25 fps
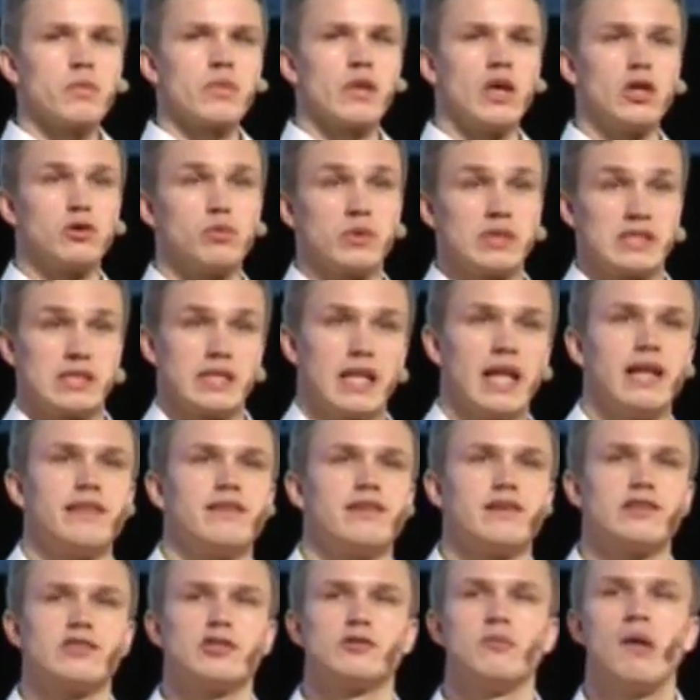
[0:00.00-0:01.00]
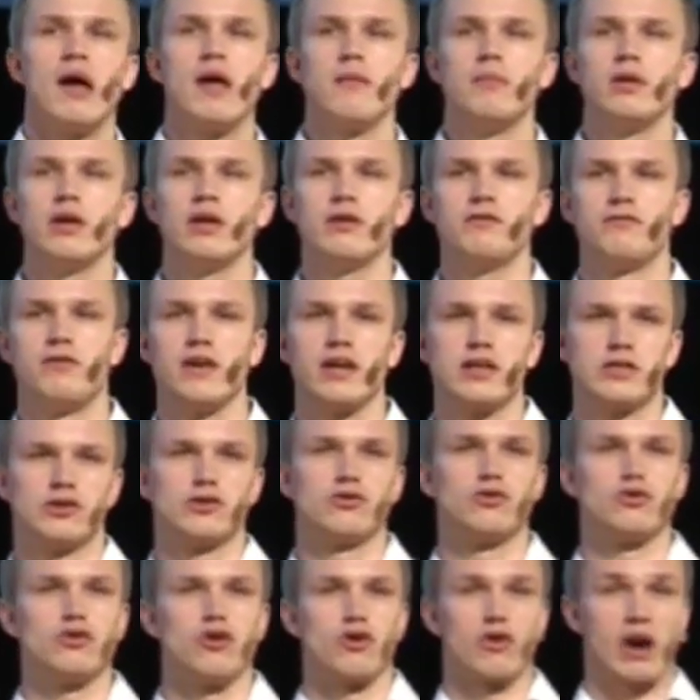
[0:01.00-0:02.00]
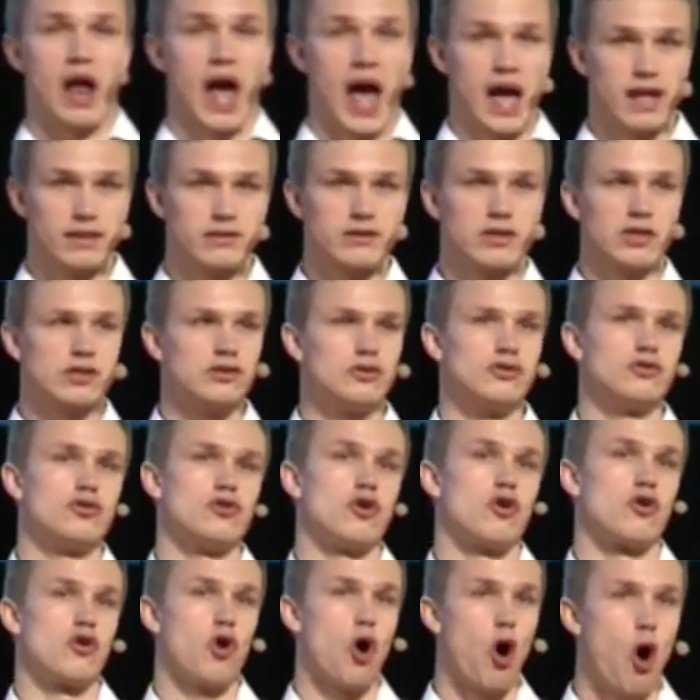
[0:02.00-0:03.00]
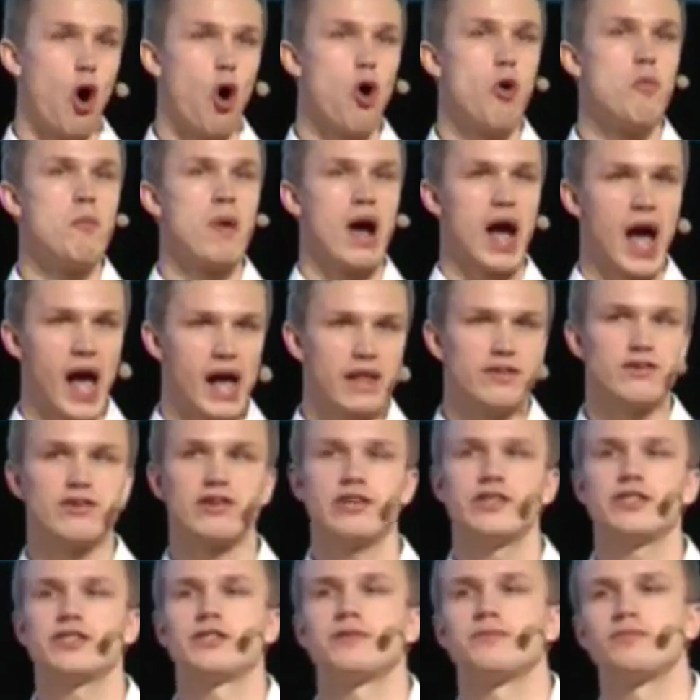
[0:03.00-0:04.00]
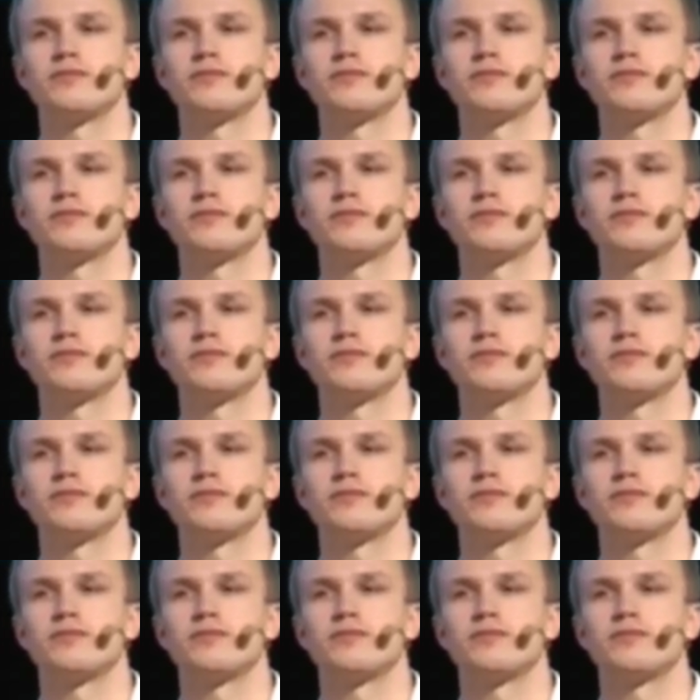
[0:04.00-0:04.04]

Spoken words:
It was letters, maybe, fixed to your address, to your home address.